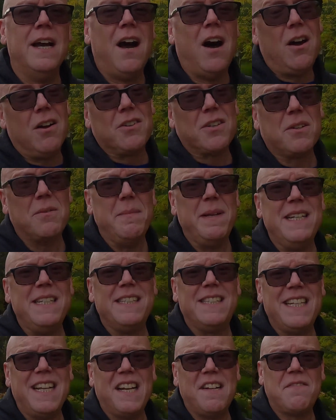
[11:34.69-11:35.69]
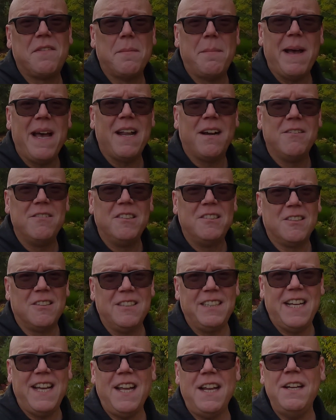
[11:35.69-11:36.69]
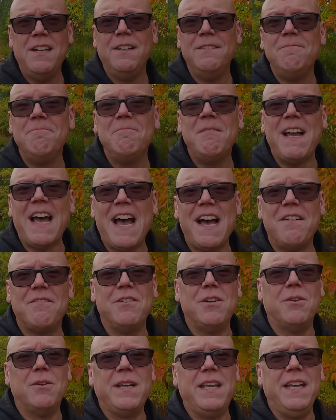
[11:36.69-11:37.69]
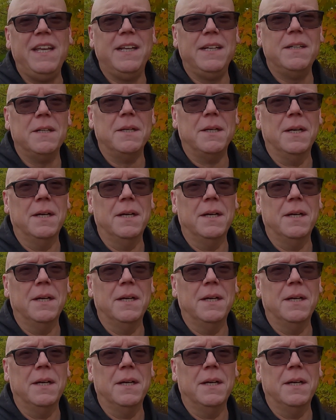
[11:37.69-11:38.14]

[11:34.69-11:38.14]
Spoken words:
Also means that if the batteries are dead, you have no heat.